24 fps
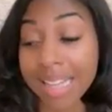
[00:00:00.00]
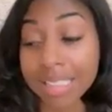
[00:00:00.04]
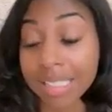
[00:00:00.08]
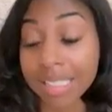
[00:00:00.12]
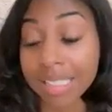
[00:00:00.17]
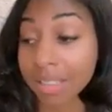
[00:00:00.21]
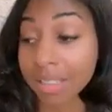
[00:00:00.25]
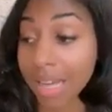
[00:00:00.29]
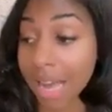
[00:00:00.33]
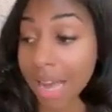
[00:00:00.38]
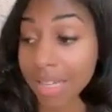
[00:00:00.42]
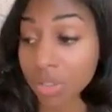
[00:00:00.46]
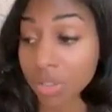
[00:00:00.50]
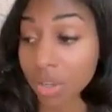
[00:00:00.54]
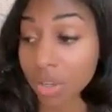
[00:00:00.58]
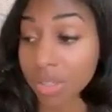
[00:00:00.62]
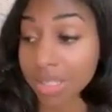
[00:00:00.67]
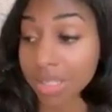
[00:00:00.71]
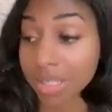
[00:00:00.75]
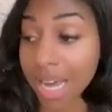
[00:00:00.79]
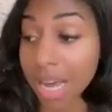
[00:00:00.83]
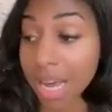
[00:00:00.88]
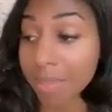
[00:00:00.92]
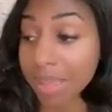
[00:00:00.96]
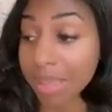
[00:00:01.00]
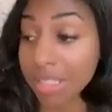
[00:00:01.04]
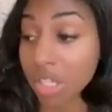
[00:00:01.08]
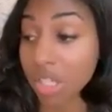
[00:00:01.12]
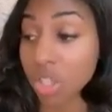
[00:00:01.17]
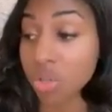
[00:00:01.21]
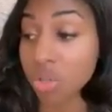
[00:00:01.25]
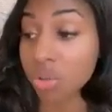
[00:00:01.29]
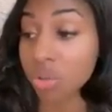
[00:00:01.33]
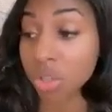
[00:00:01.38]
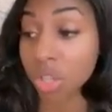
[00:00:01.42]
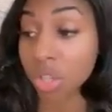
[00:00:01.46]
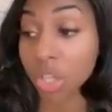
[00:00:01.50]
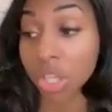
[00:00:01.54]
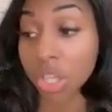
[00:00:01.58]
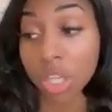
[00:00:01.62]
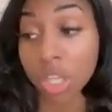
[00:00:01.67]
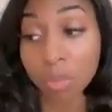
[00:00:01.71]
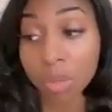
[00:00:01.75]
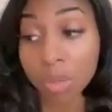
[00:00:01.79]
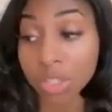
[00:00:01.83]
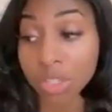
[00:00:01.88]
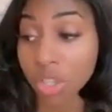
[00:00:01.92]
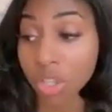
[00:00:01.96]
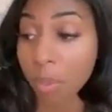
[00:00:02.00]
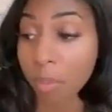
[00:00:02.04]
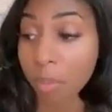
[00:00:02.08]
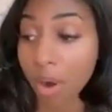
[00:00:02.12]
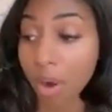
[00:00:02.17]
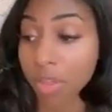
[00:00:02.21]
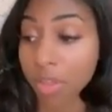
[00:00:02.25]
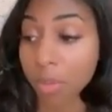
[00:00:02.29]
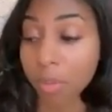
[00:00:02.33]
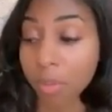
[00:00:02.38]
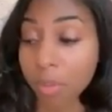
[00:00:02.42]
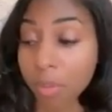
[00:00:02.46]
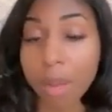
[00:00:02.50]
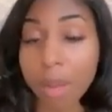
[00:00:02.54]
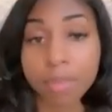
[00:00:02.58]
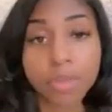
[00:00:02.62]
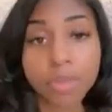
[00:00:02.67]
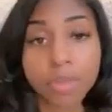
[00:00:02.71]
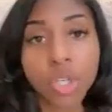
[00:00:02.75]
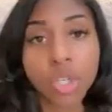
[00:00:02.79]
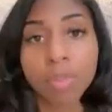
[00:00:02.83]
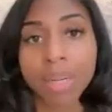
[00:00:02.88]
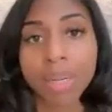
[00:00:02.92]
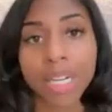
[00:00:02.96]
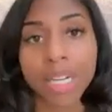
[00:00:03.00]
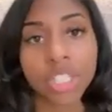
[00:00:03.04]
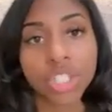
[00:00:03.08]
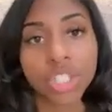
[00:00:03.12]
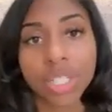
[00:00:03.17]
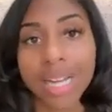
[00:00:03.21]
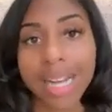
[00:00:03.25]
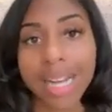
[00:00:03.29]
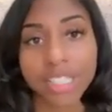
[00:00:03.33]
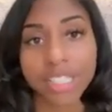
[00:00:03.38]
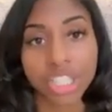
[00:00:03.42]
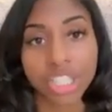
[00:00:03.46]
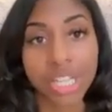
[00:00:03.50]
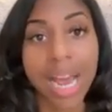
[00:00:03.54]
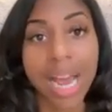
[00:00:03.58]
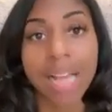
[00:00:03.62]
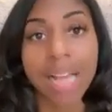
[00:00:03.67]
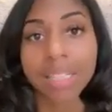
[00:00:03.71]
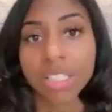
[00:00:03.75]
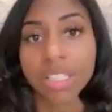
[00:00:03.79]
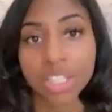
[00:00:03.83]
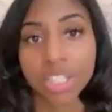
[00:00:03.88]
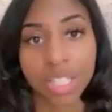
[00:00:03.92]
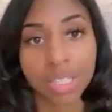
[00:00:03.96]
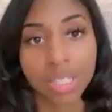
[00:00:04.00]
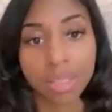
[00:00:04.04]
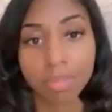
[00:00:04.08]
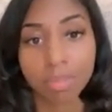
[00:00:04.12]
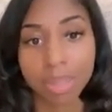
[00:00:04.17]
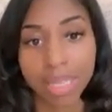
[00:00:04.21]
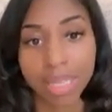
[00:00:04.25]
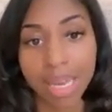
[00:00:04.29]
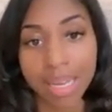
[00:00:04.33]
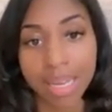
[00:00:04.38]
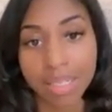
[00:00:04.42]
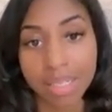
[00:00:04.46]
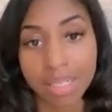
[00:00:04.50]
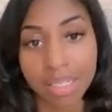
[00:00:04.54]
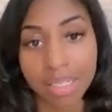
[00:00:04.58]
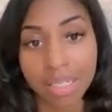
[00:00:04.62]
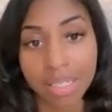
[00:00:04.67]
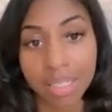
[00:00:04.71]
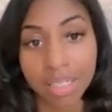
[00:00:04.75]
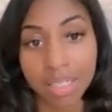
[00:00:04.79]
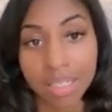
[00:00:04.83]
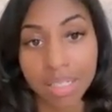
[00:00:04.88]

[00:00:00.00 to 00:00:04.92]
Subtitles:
tell guys all the time, I said, the good ones are a part of the problem too, because you're not challenging the BS.